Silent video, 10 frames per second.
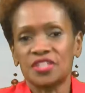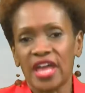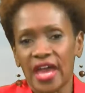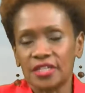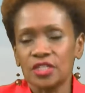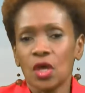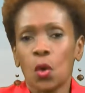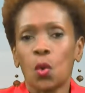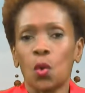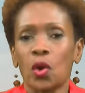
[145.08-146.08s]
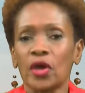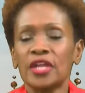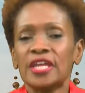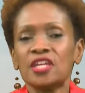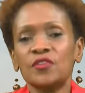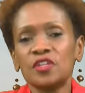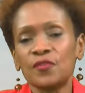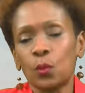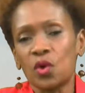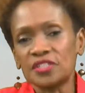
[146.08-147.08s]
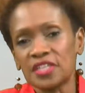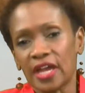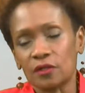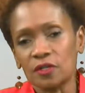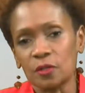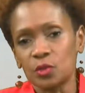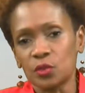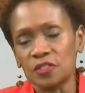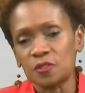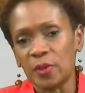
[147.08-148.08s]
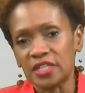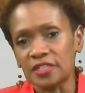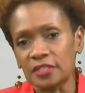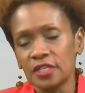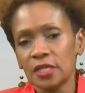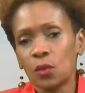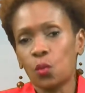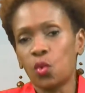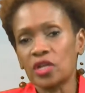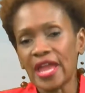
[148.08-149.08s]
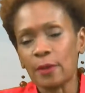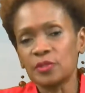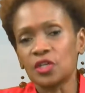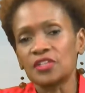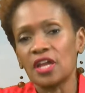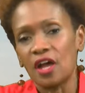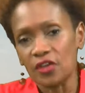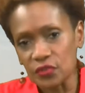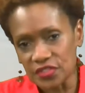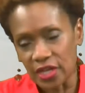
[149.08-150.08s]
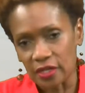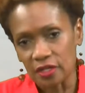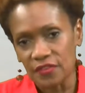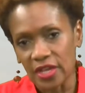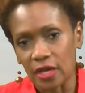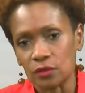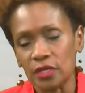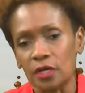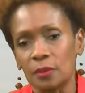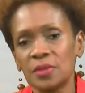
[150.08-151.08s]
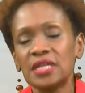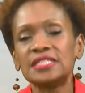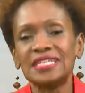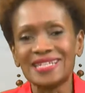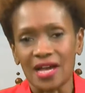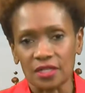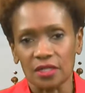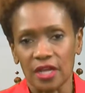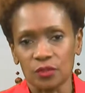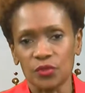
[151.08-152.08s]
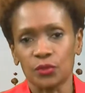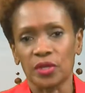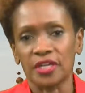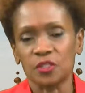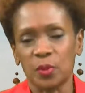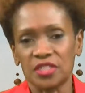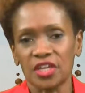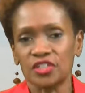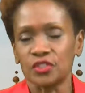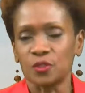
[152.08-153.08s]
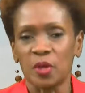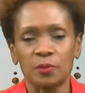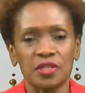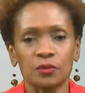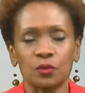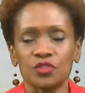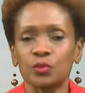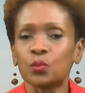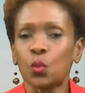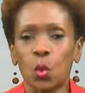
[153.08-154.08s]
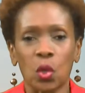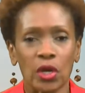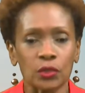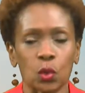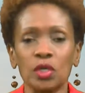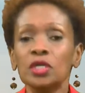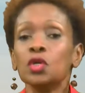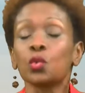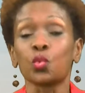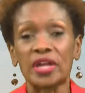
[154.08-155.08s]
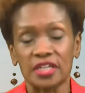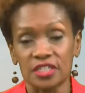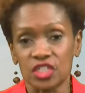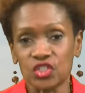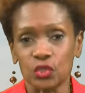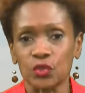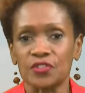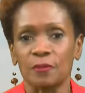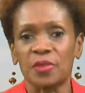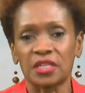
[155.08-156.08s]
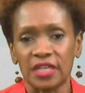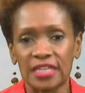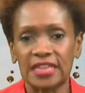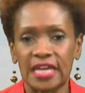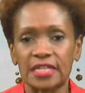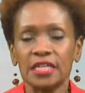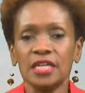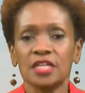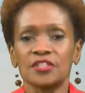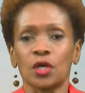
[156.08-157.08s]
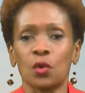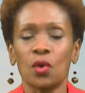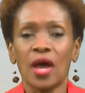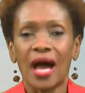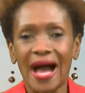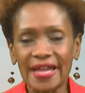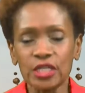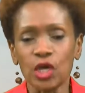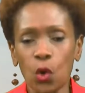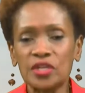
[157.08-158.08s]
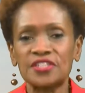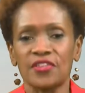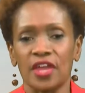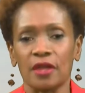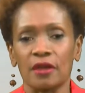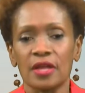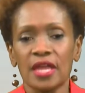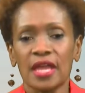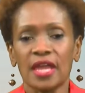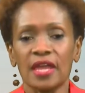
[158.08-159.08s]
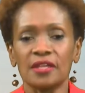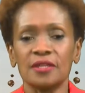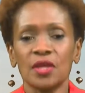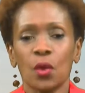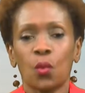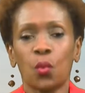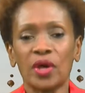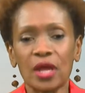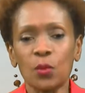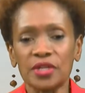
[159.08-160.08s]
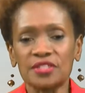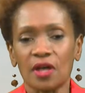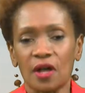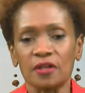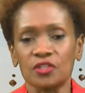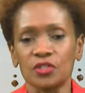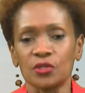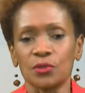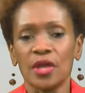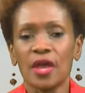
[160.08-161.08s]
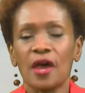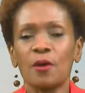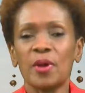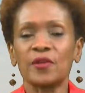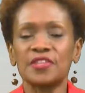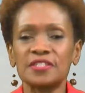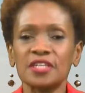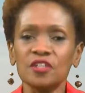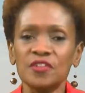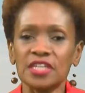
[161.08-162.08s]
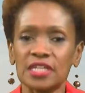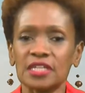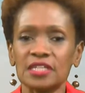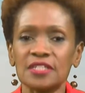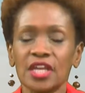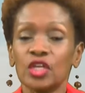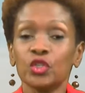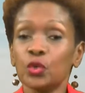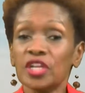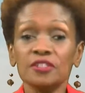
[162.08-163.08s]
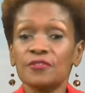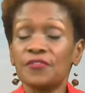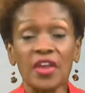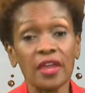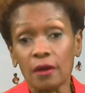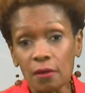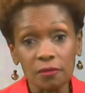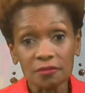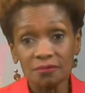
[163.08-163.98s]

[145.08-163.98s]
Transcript: that. Or even if it was the outcome you expected, what happened on the other side of the outcome did not align with your expectations. Maybe it was reward or recognition or something like that. So I know it's there. And what I want to talk to you about this evening is you didn't fail.